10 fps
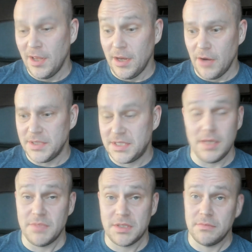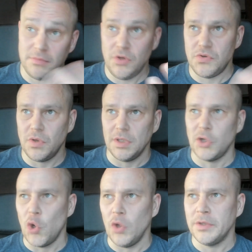Now it seems usually
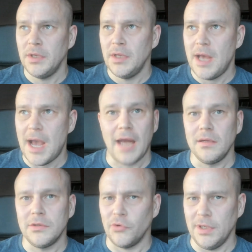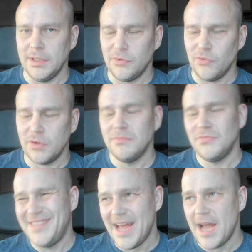called adult-oriented rock,
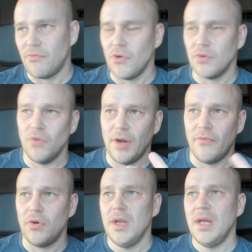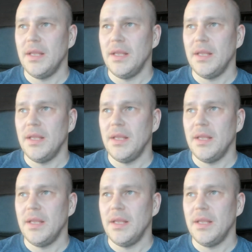dad rock, whatever.